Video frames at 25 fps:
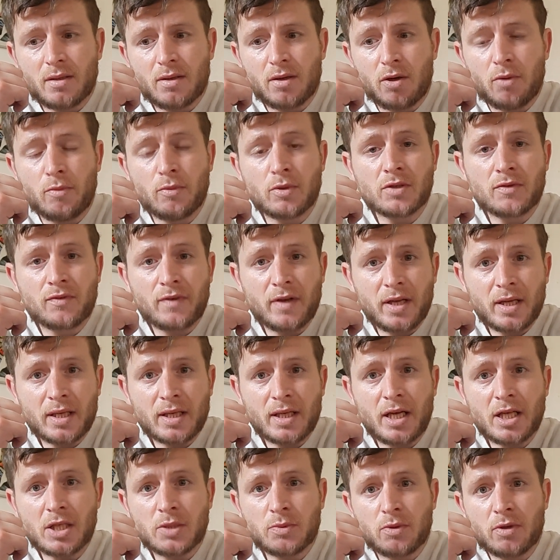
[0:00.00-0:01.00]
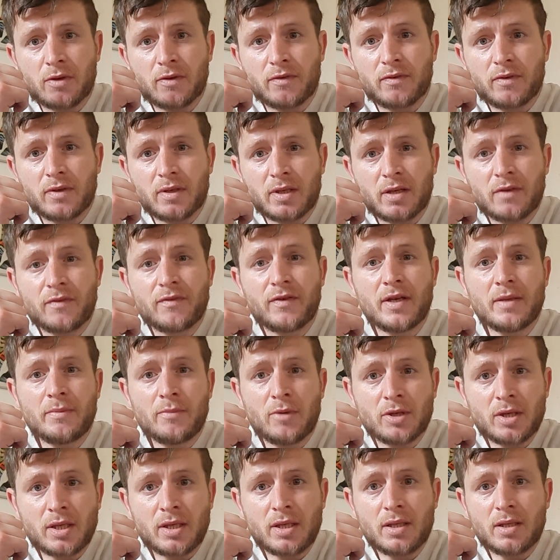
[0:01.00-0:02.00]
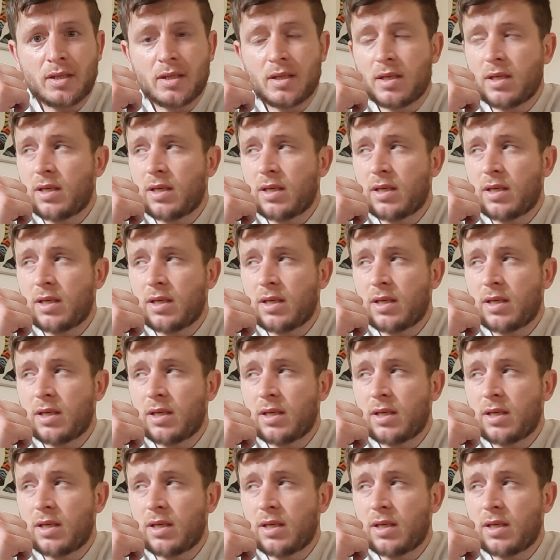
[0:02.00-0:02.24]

almost 30 grand worth of fake money,